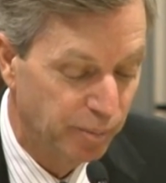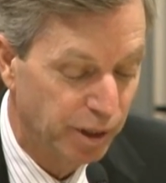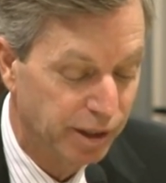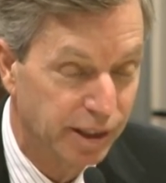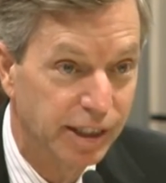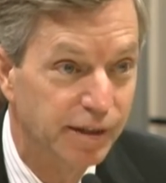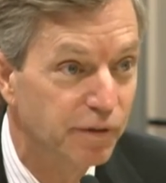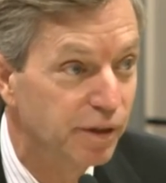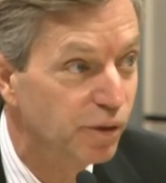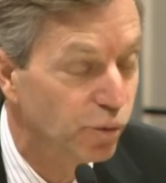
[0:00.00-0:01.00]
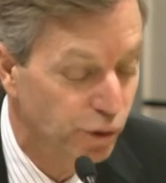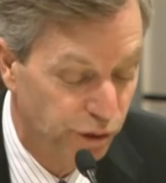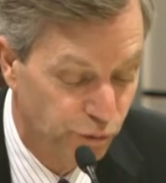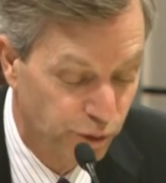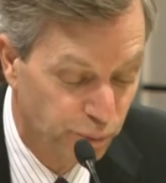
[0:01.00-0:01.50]
But even
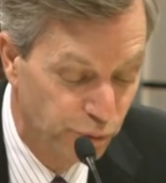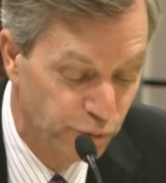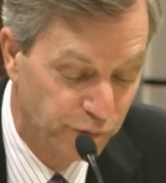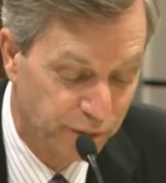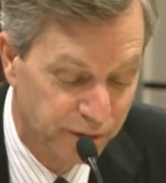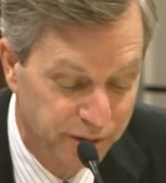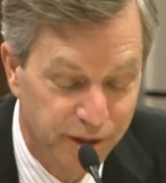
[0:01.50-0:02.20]
with your approval,